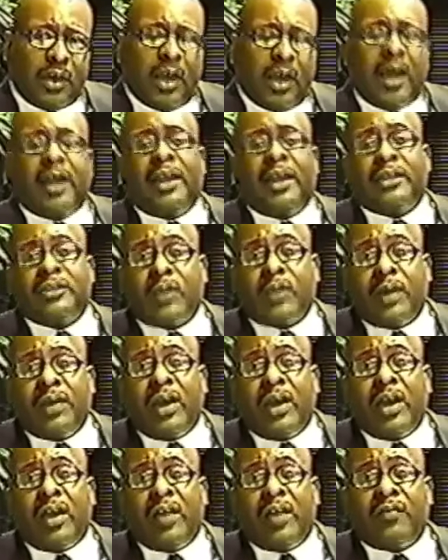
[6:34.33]
And that's why
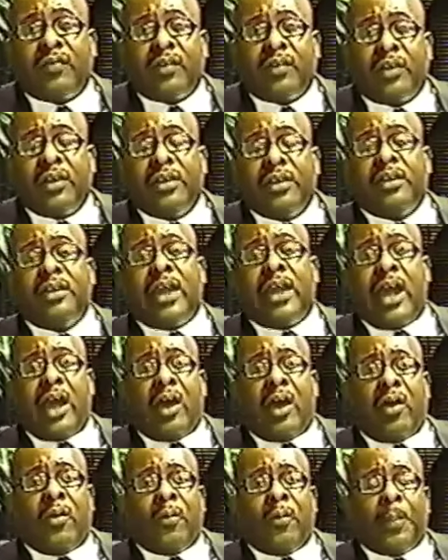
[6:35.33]

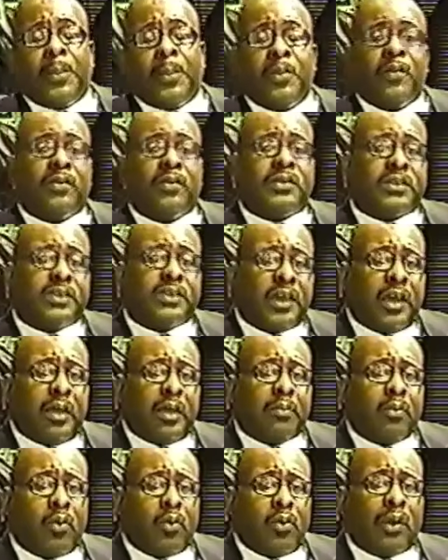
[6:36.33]
now you're seeing
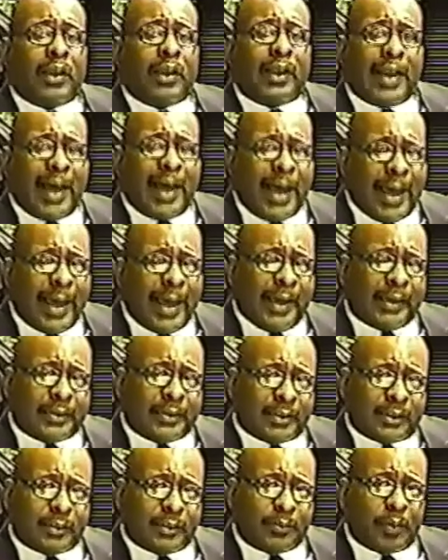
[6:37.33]
more
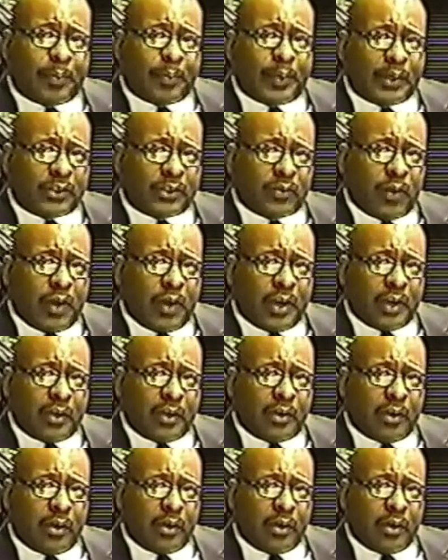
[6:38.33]
lies perpetuated